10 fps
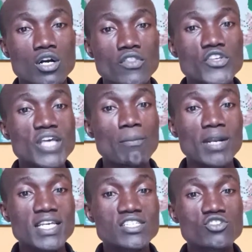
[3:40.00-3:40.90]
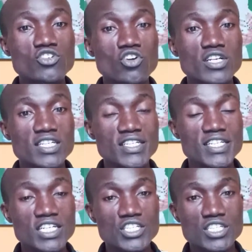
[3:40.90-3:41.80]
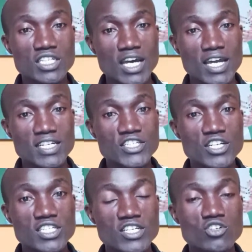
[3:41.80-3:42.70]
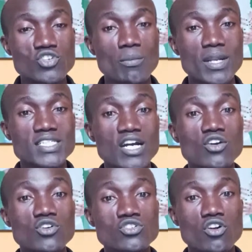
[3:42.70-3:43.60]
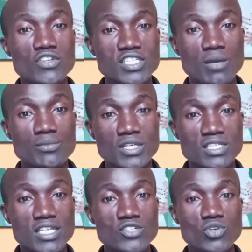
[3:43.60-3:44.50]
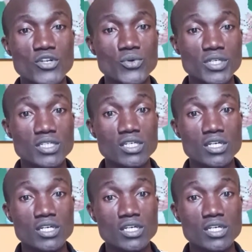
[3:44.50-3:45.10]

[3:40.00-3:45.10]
This applies not only in English and literature, it also applies across all the subjects that you are doing.